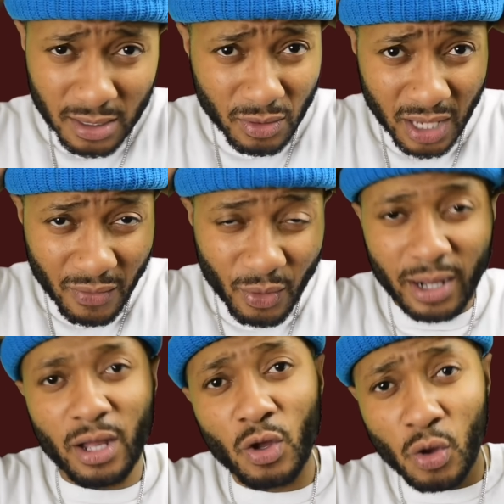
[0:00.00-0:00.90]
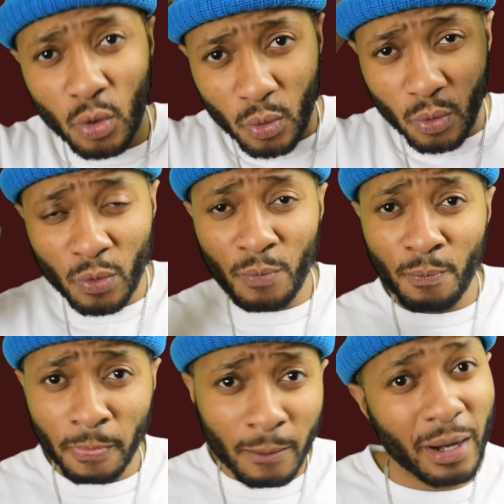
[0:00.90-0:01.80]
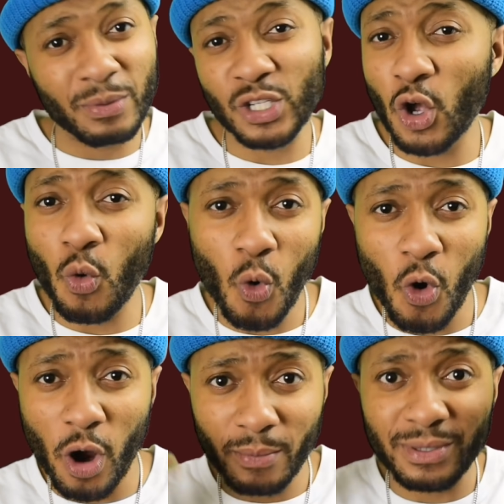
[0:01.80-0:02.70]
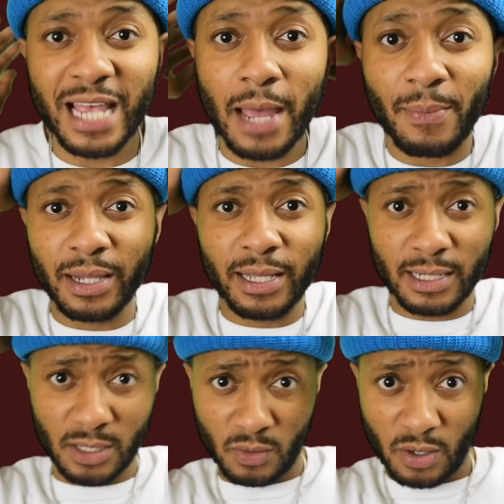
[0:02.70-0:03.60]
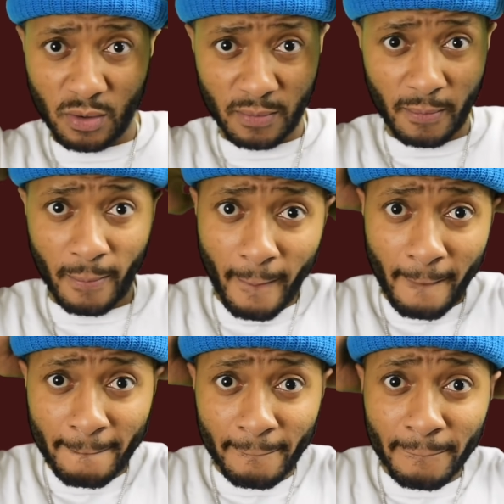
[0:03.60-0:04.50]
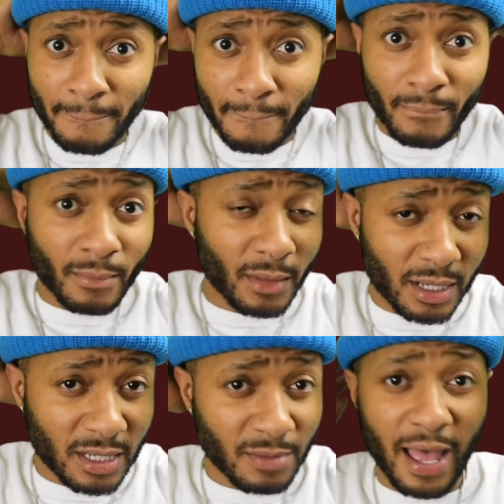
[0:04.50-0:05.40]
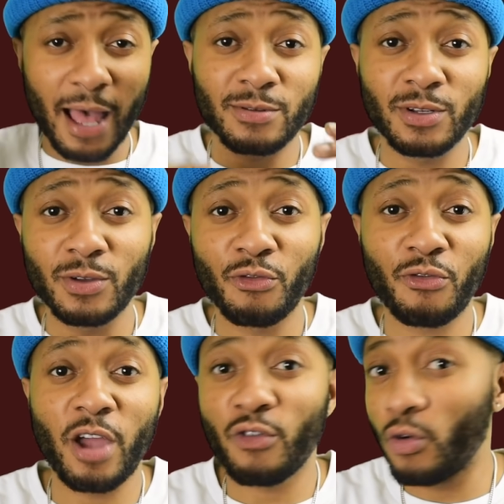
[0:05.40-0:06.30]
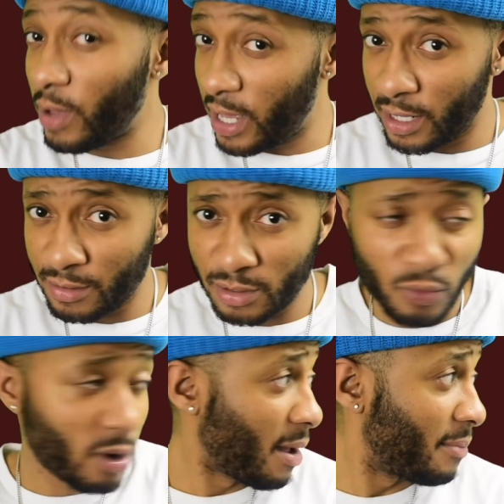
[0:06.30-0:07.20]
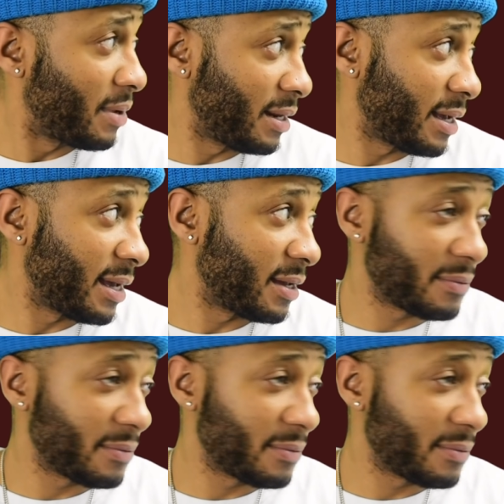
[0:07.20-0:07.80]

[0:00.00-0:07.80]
Just give you like a cool, but I'm still warm type of look to it. This is my absolute favorite way to wear my beanie hat.